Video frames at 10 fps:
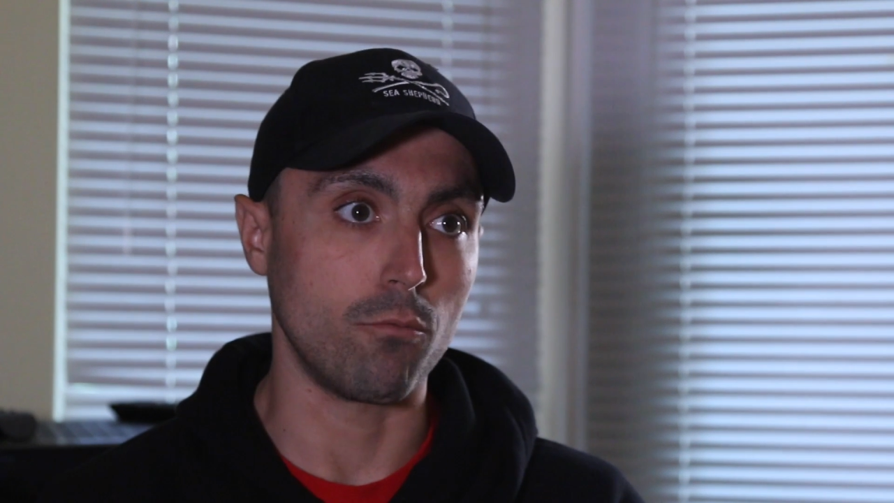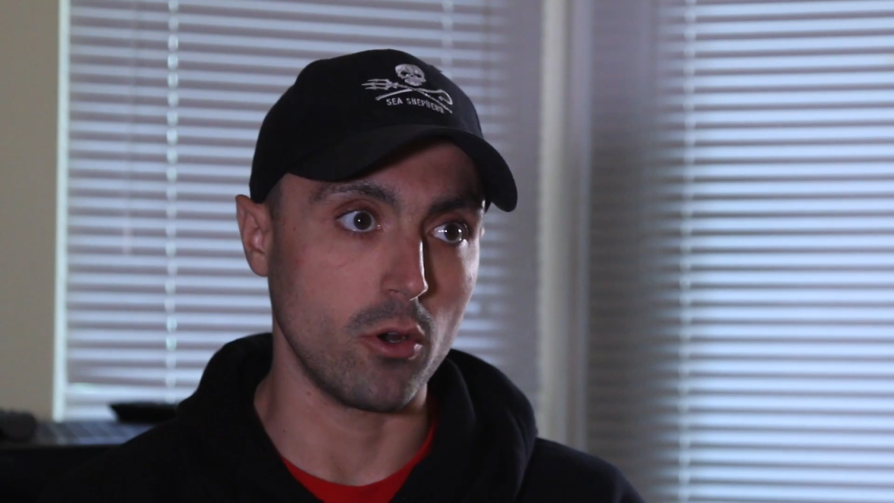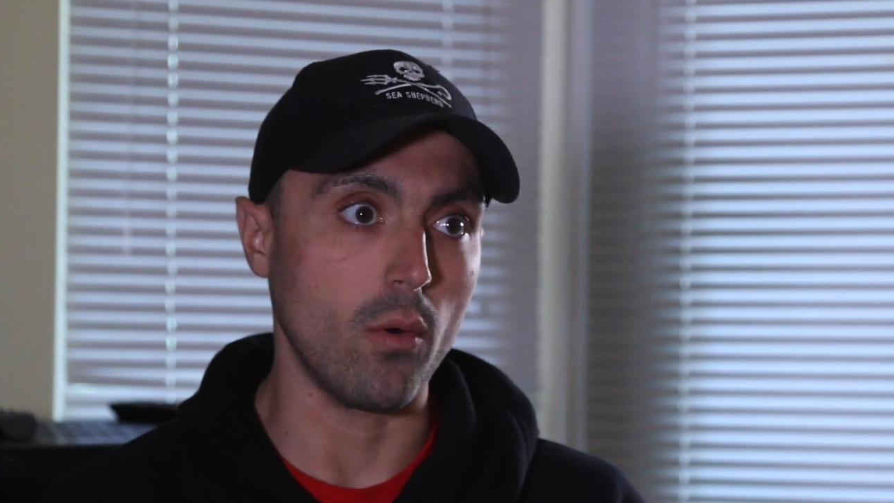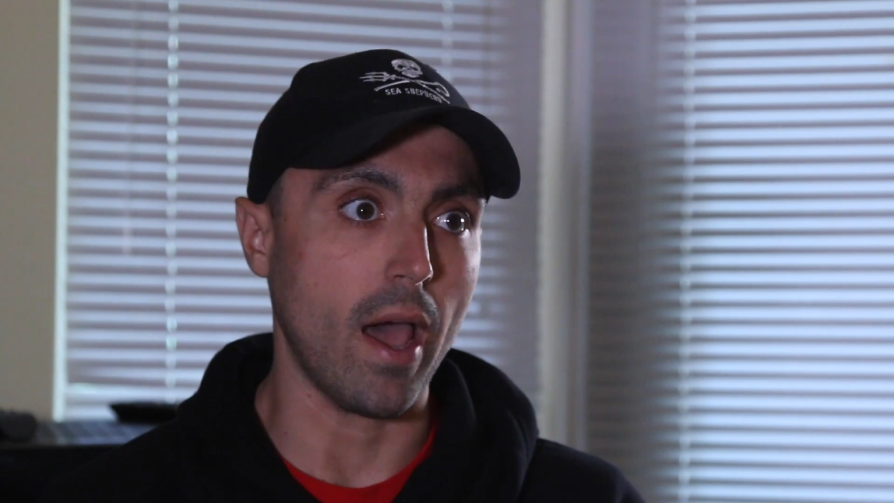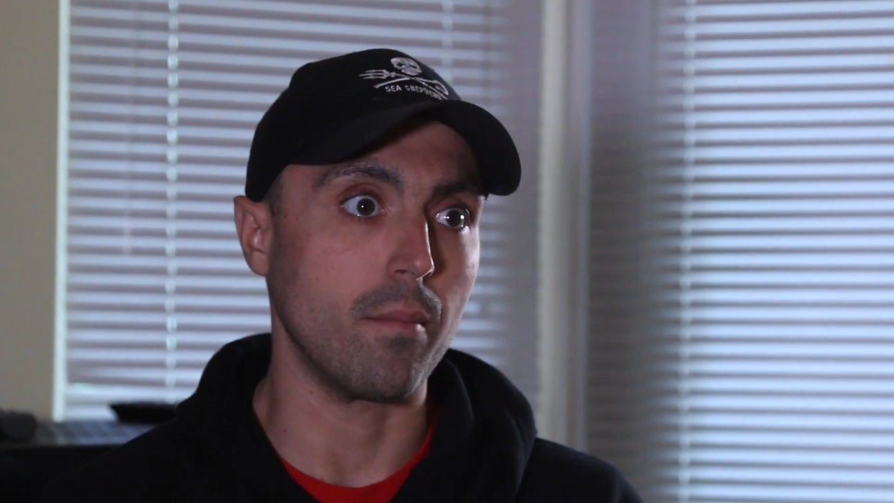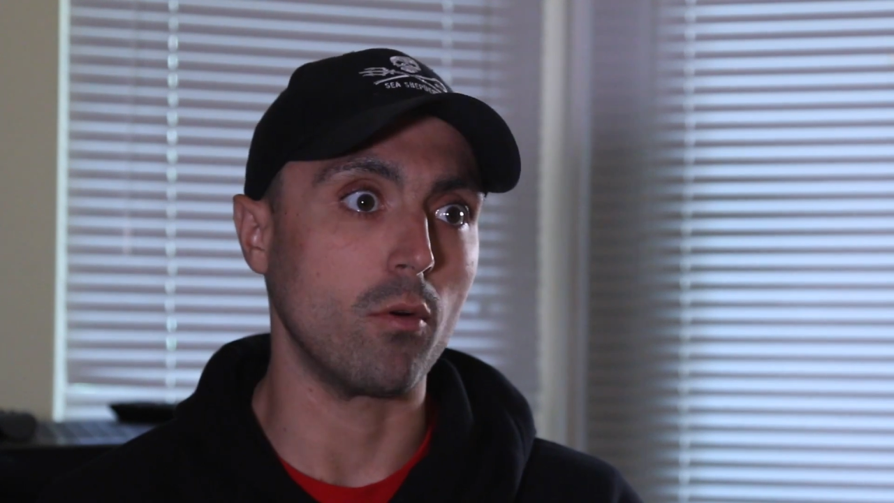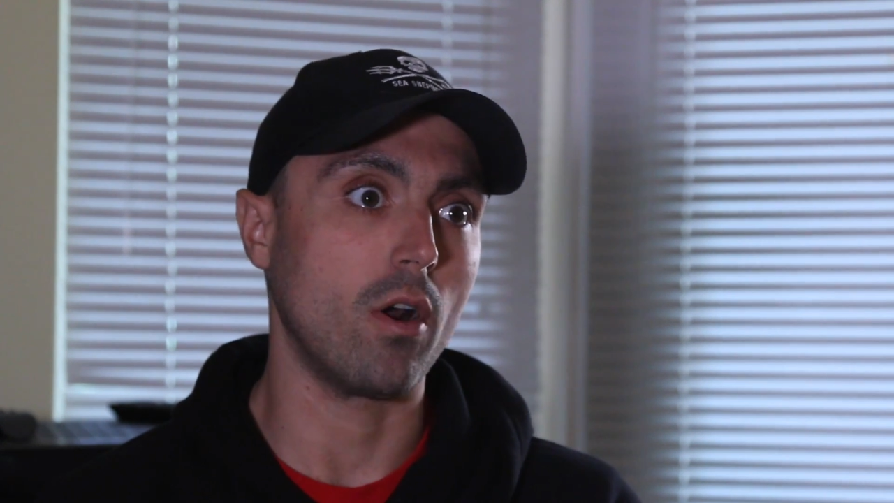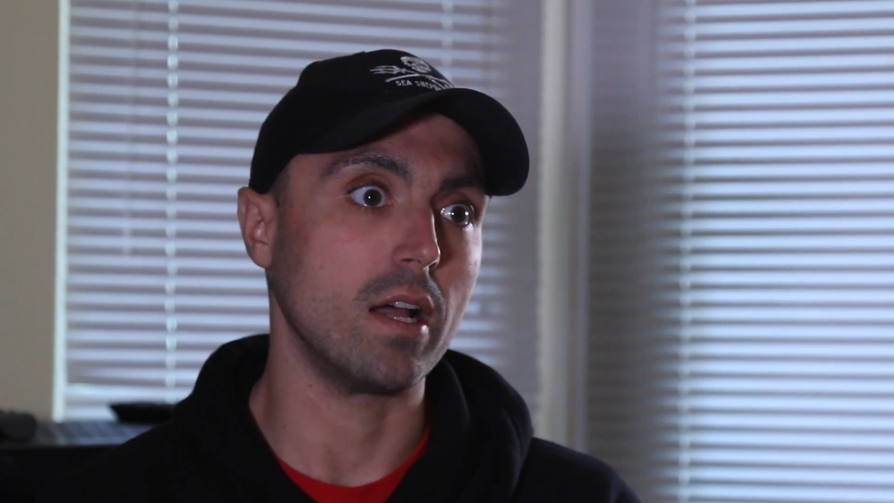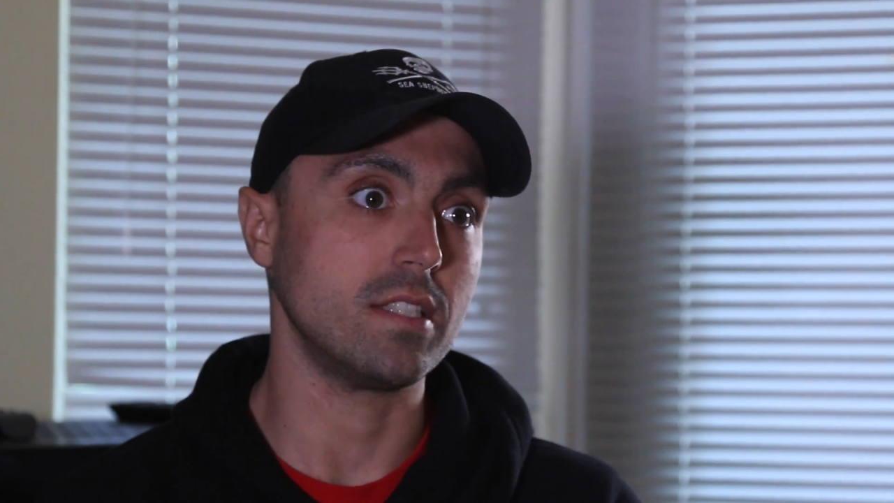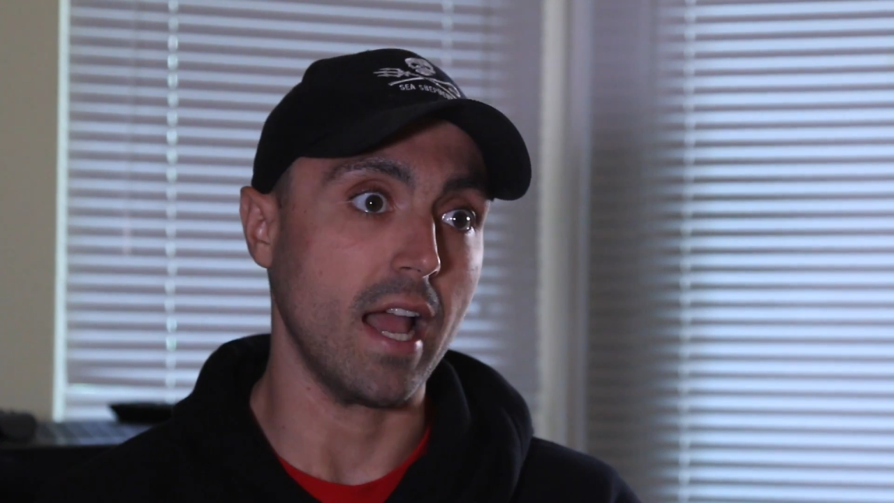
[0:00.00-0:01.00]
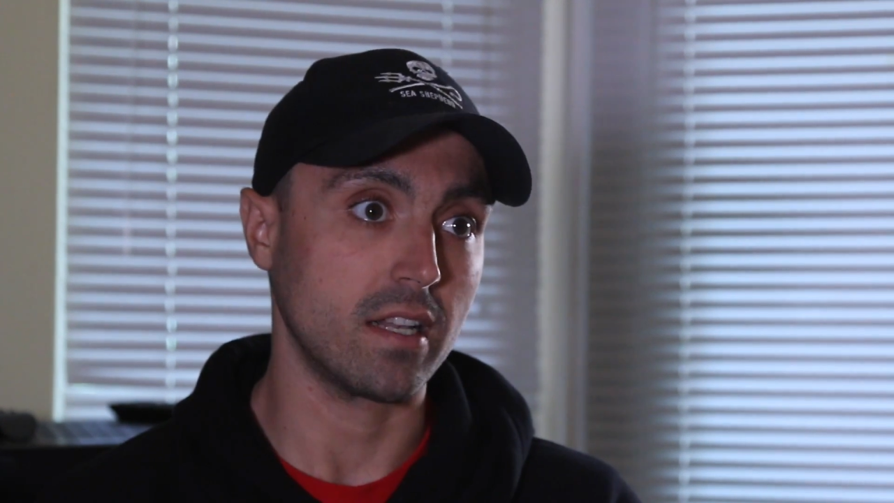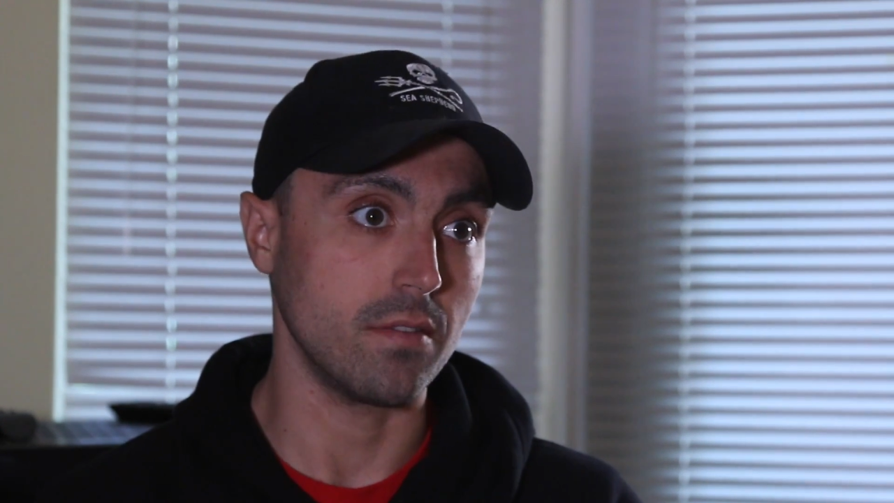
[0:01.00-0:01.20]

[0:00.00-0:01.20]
real animal rights